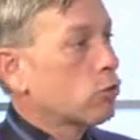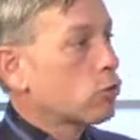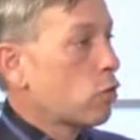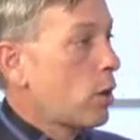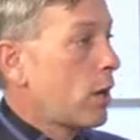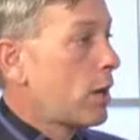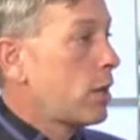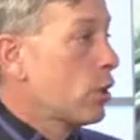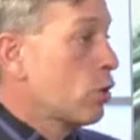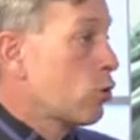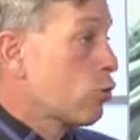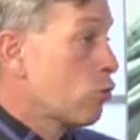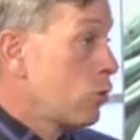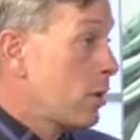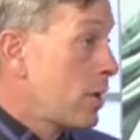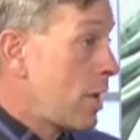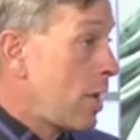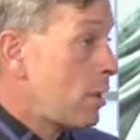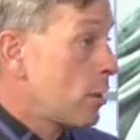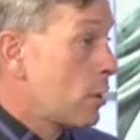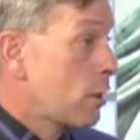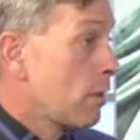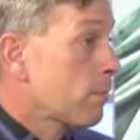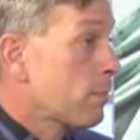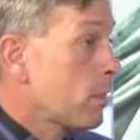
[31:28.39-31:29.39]
trying to
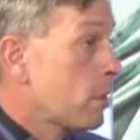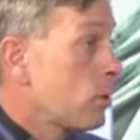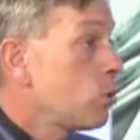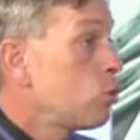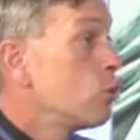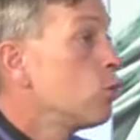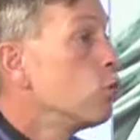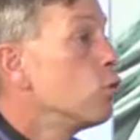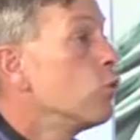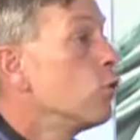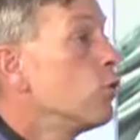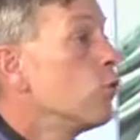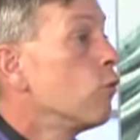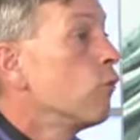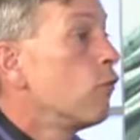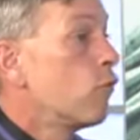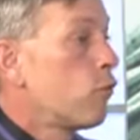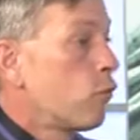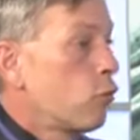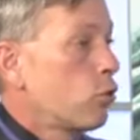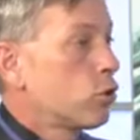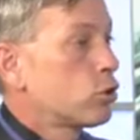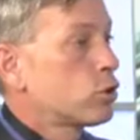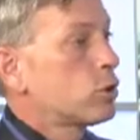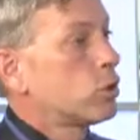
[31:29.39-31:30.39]
create something new
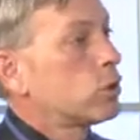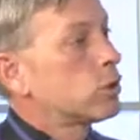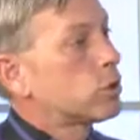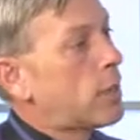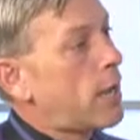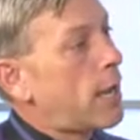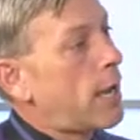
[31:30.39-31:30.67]
versus